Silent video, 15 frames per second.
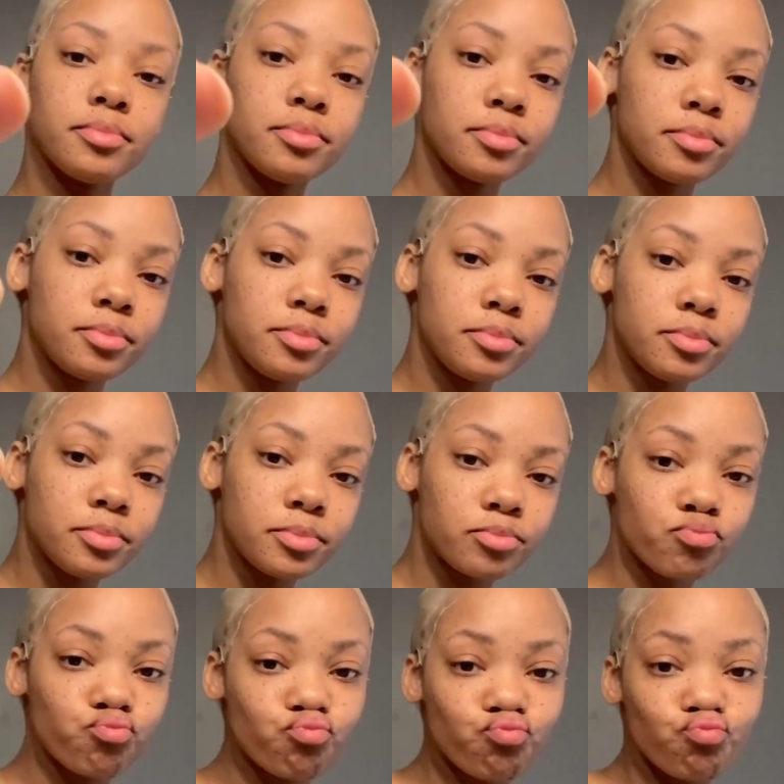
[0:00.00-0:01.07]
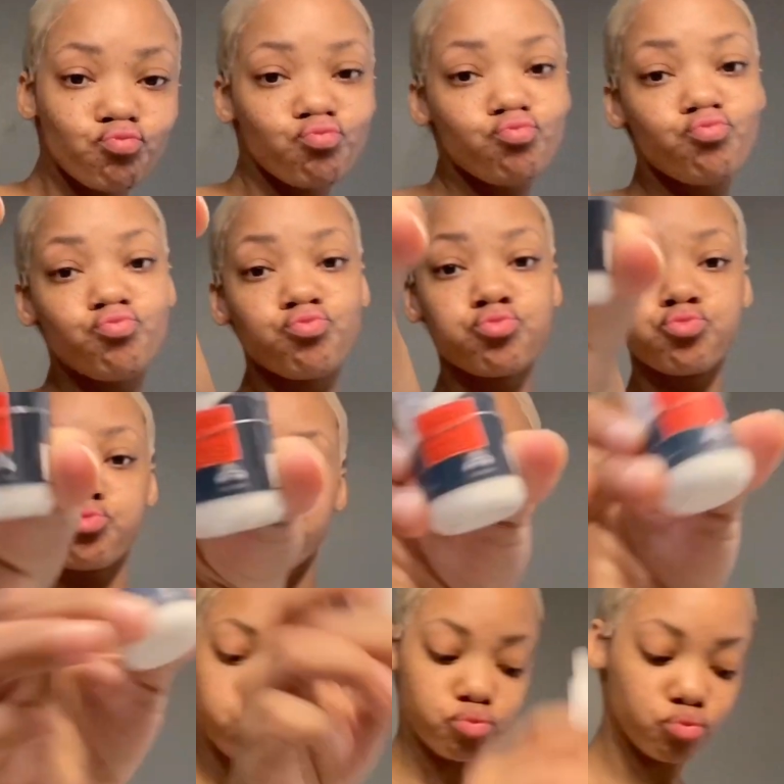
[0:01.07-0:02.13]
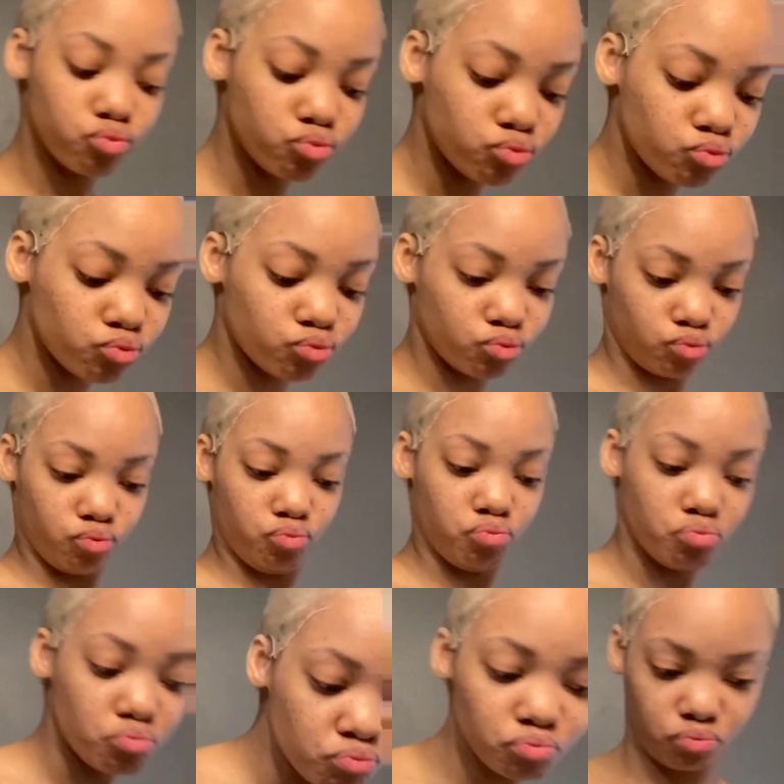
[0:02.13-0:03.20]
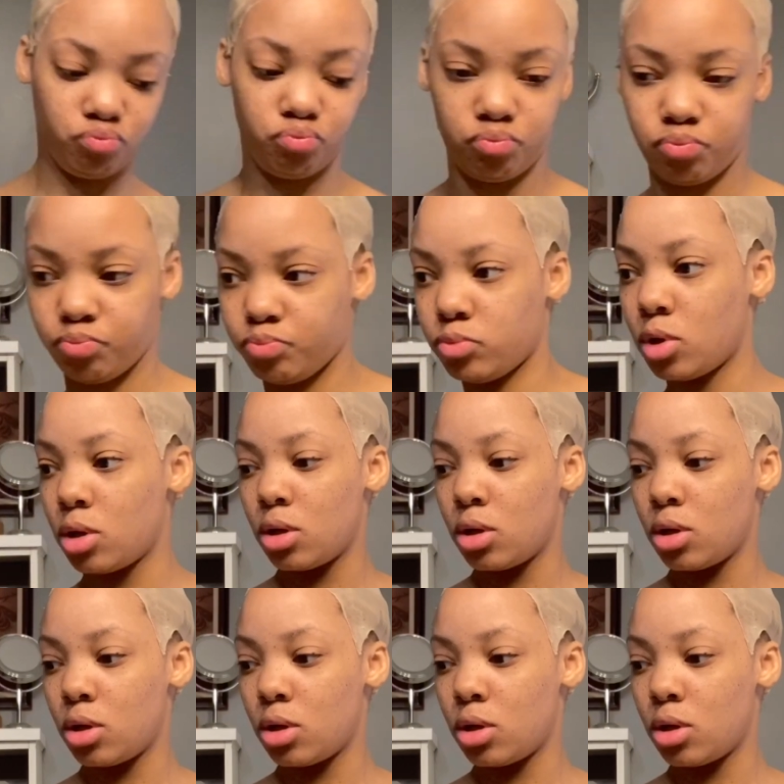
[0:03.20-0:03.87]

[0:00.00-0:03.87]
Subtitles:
I use the Ghost Bond glue to install my unit.